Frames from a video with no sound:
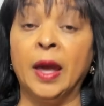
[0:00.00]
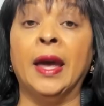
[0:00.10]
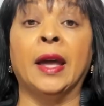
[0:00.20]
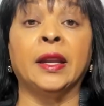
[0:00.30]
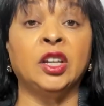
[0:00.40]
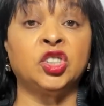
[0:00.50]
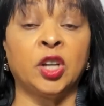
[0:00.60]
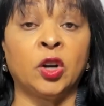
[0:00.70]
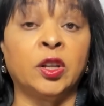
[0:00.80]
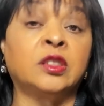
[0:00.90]
and he
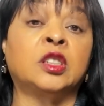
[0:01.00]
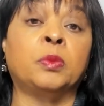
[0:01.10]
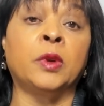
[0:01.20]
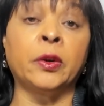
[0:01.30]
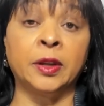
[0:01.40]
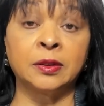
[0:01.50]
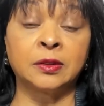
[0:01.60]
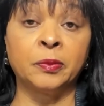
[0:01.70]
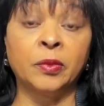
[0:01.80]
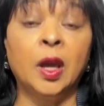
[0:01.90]
shared his
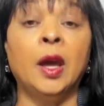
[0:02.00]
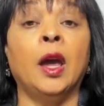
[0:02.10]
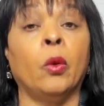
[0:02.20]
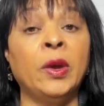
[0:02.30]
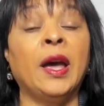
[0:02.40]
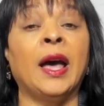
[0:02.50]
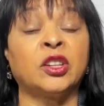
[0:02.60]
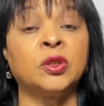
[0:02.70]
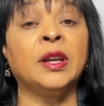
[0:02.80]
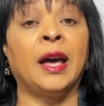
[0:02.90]
experience. And we
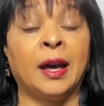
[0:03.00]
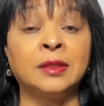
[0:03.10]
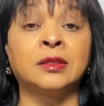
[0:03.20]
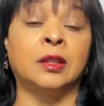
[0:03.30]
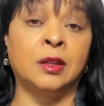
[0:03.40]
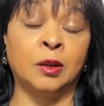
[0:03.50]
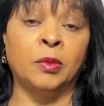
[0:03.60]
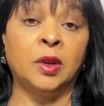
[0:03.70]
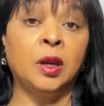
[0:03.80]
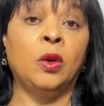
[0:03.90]
actually asked
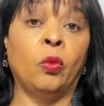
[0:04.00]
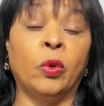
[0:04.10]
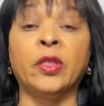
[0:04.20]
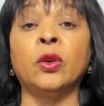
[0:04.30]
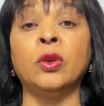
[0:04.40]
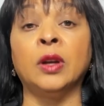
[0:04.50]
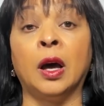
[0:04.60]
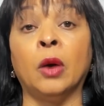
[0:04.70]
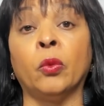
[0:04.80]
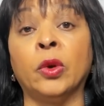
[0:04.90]
him whether or
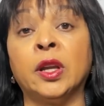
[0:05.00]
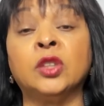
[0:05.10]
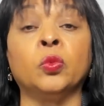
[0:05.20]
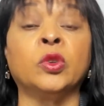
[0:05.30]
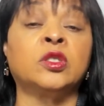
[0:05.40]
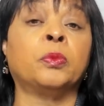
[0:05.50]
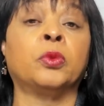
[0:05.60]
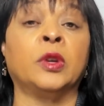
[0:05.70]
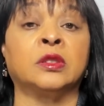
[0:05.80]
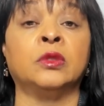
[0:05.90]
not when he went to
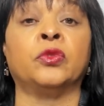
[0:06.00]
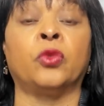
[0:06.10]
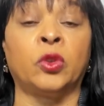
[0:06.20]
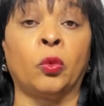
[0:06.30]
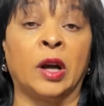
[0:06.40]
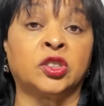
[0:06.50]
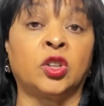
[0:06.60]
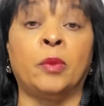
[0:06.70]
prison for the Watchtower